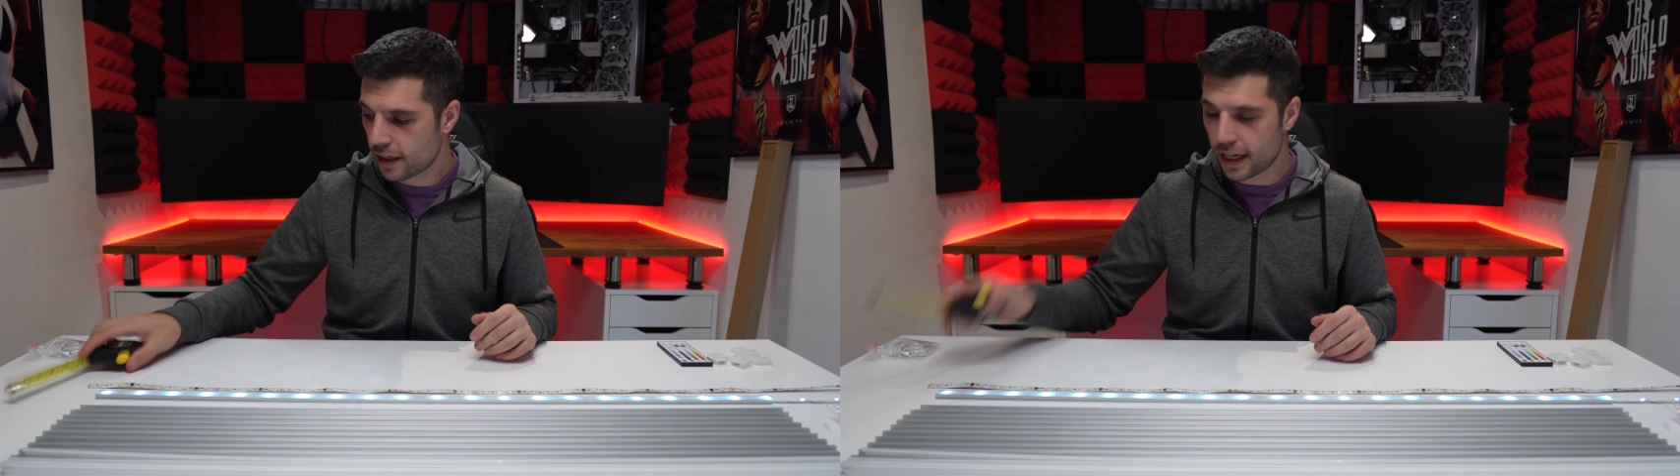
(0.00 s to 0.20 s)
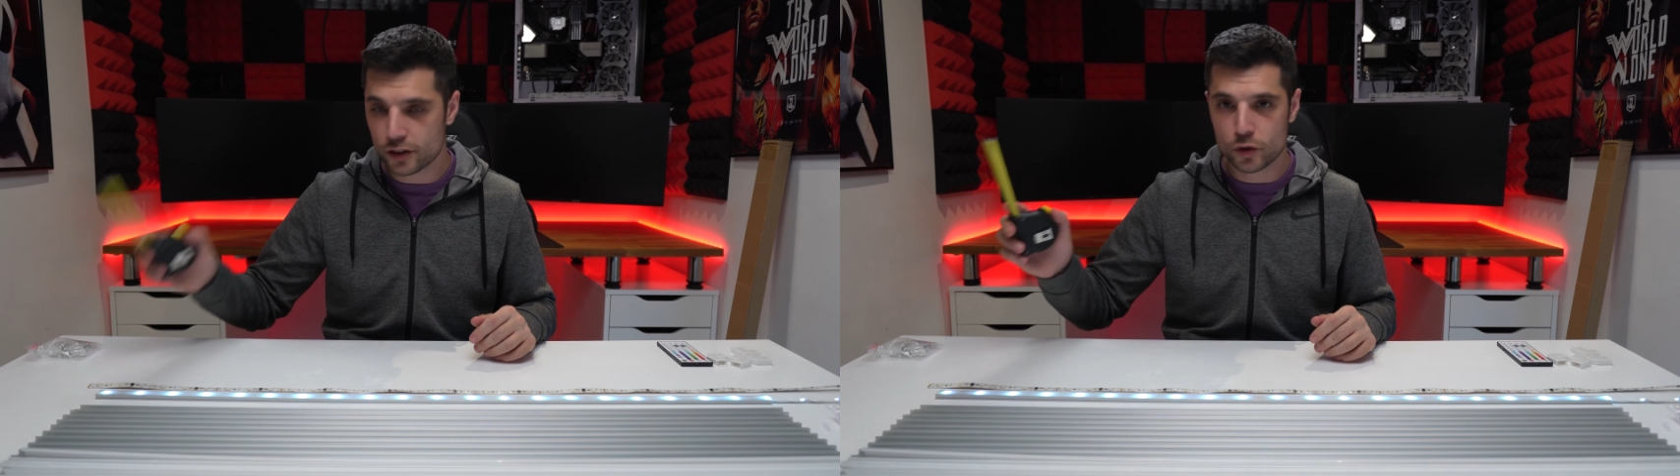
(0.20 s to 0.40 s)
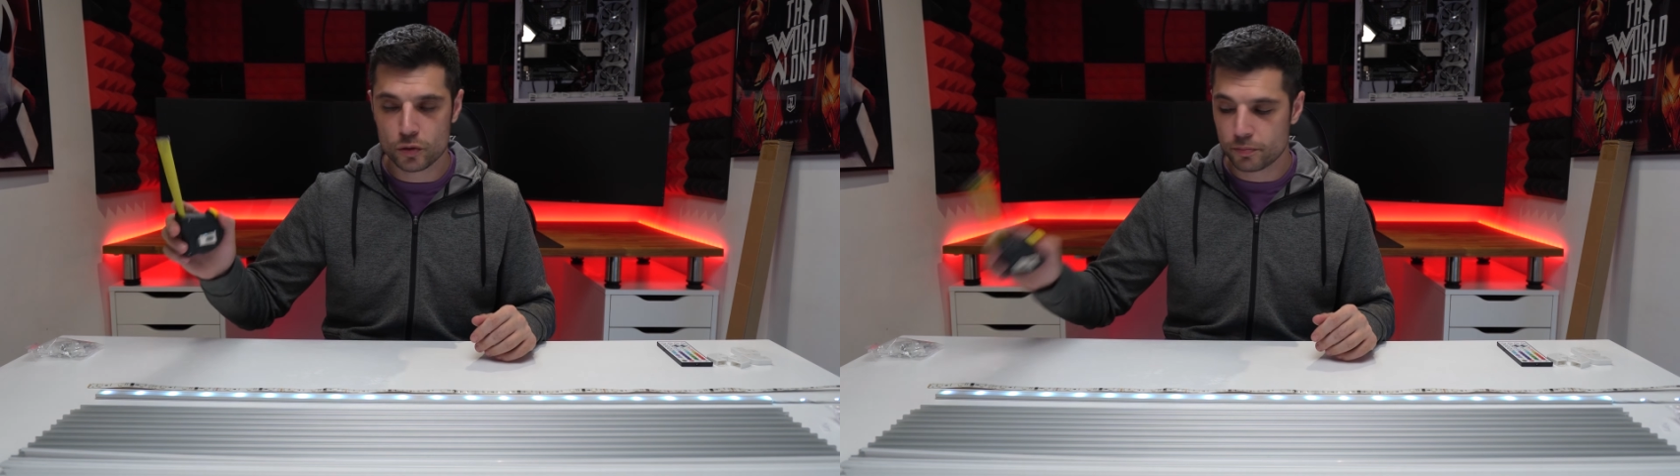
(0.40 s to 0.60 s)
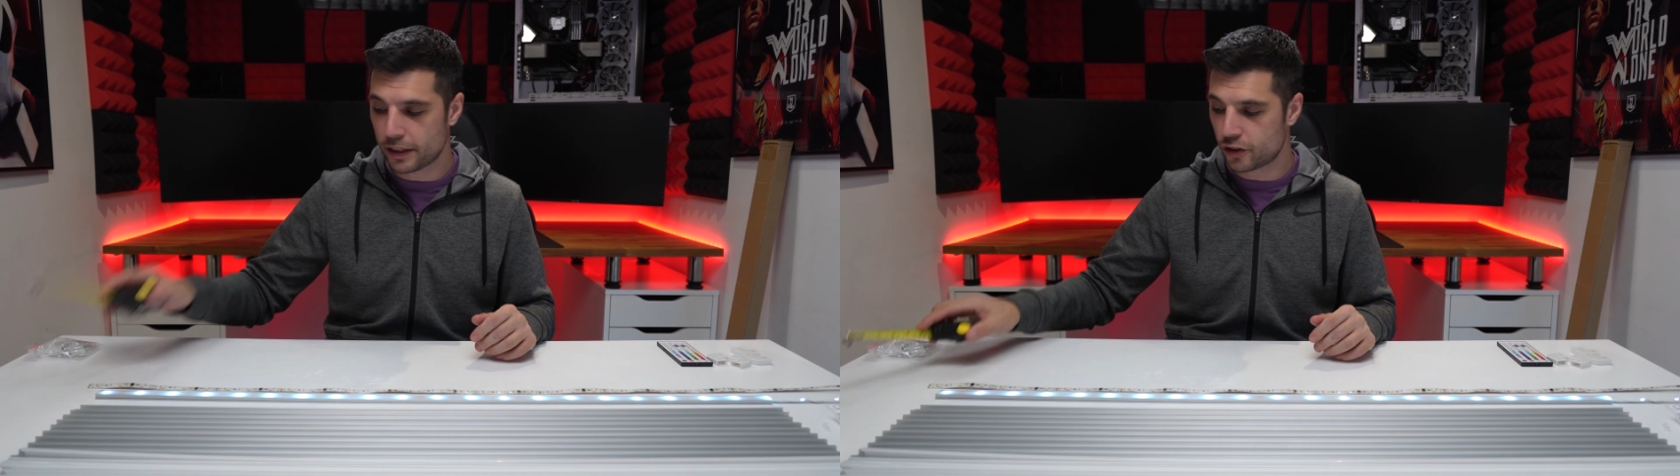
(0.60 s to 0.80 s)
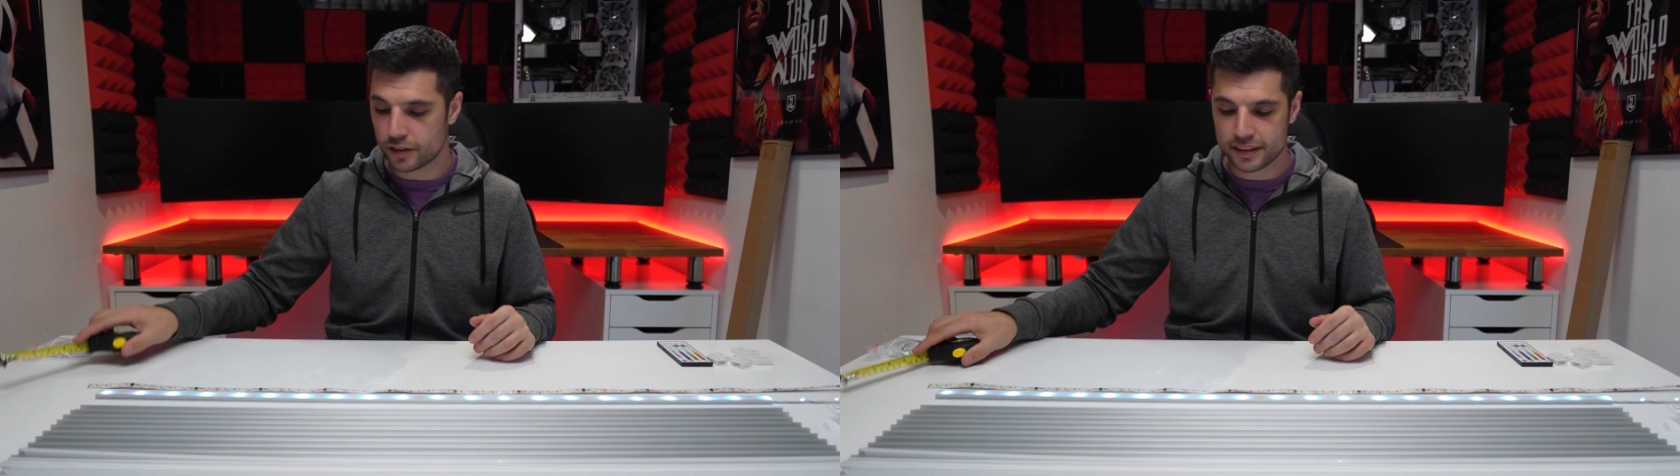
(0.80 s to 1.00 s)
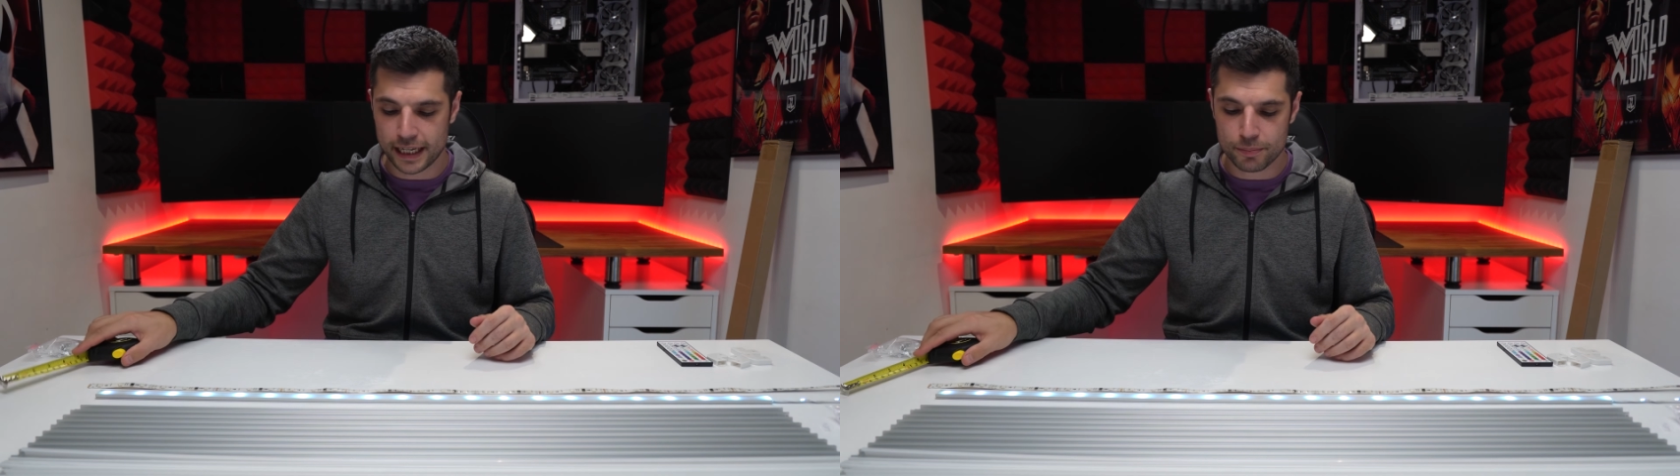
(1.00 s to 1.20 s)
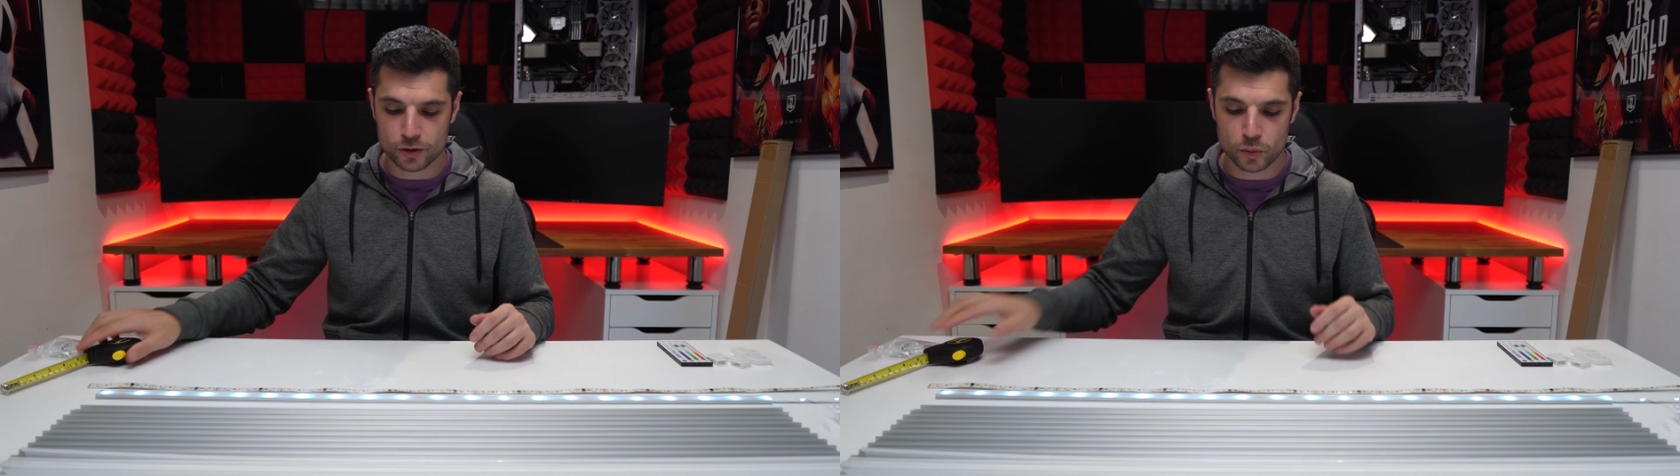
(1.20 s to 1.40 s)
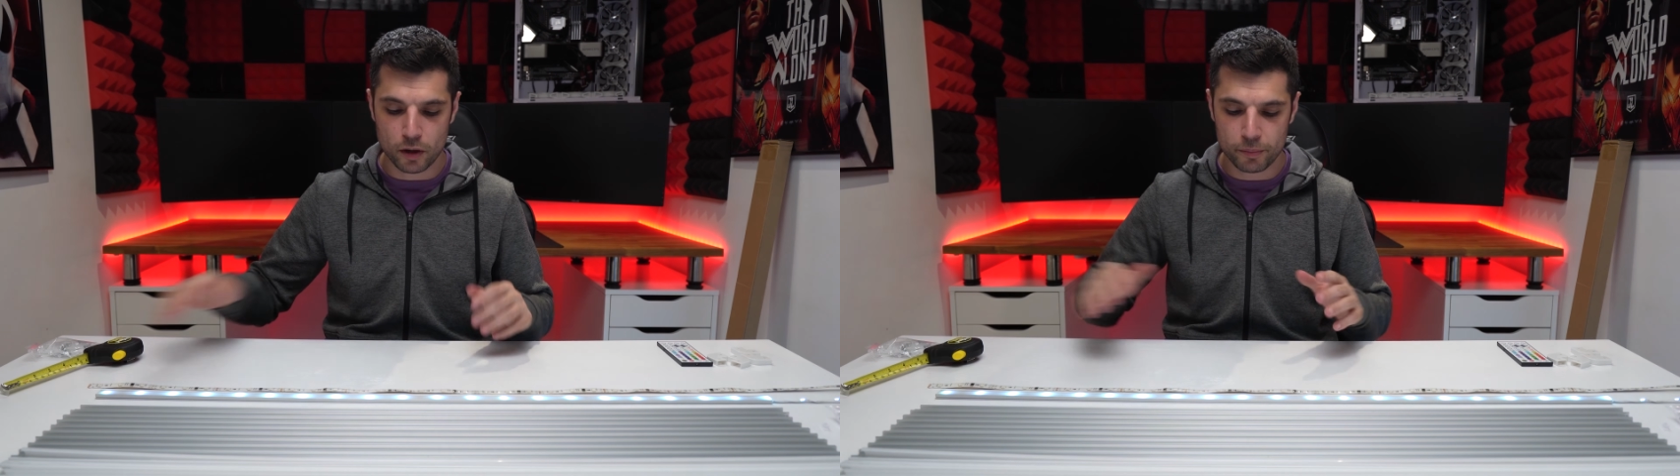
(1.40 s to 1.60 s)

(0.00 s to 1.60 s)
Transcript: actual measuring tape as well,